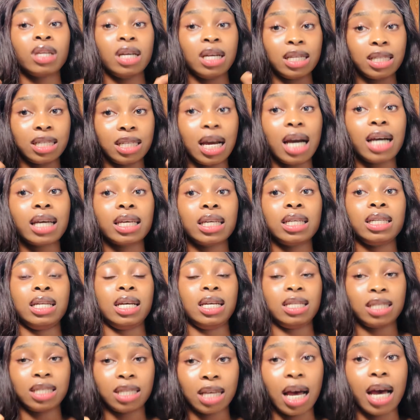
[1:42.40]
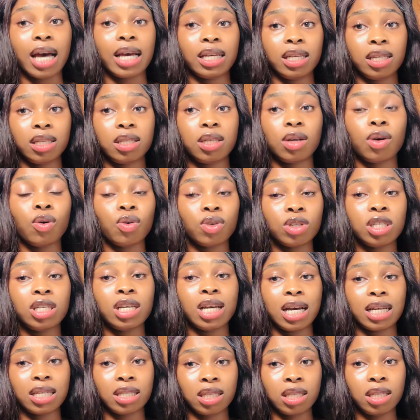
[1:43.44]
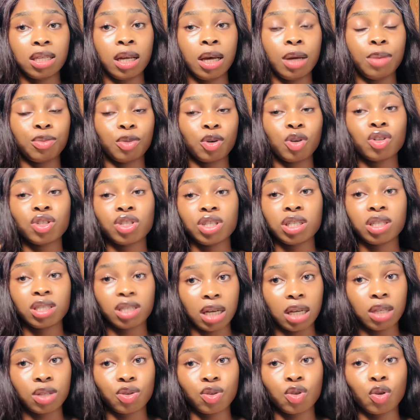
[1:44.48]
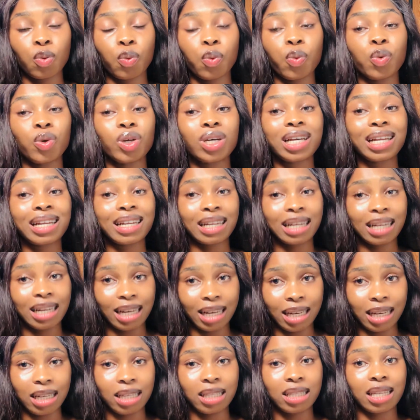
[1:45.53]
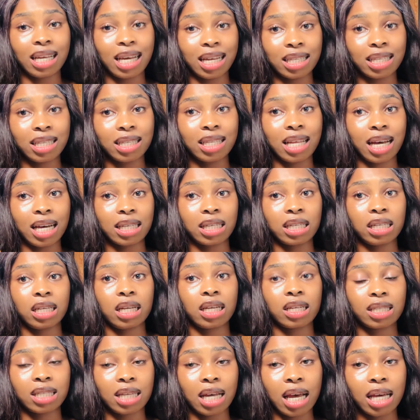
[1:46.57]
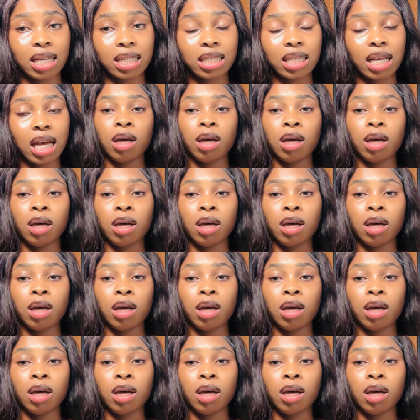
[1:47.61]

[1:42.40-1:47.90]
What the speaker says: Dark inner thighs, Kojie San soap will clear that dark inner thighs,